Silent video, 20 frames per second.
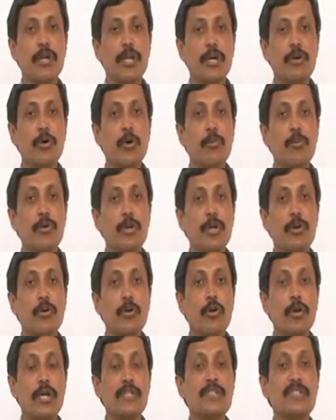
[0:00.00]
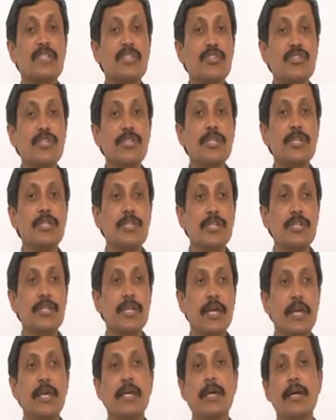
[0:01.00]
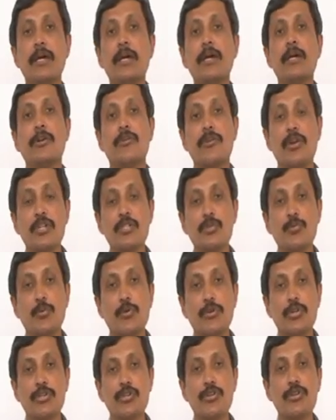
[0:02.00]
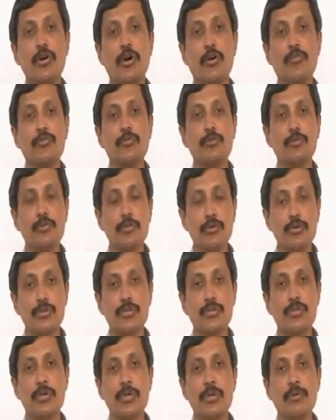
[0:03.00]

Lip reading: commonly called as GTA, transportation of goods,